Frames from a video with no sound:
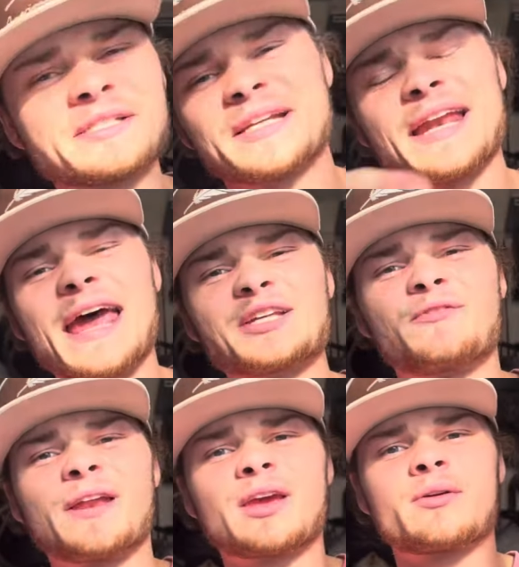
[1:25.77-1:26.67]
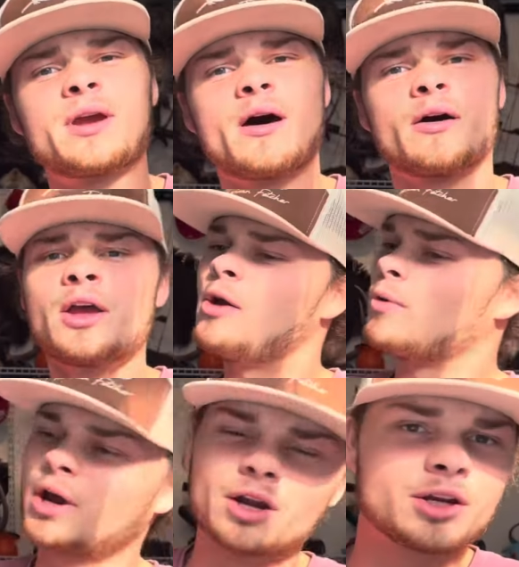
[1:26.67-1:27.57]
in today's video, y'all,
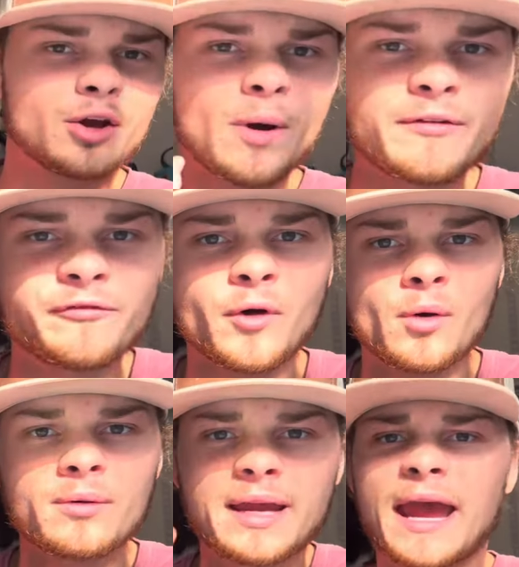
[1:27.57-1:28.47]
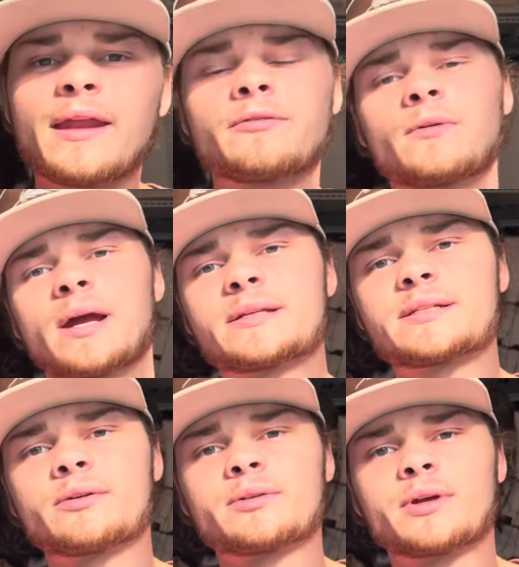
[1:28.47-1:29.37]
we're going to do a full can of Red
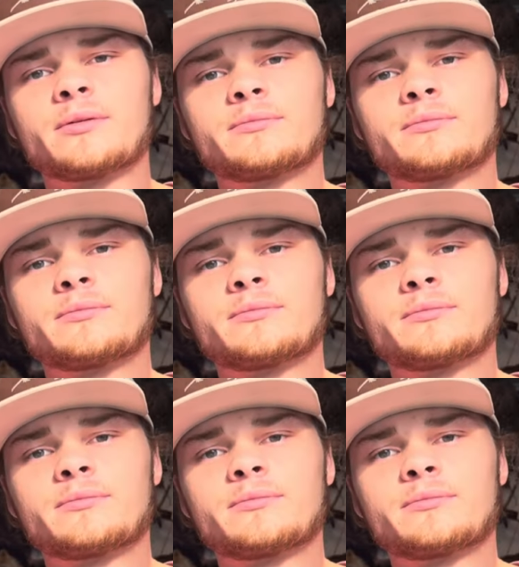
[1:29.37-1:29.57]
Seal, dude.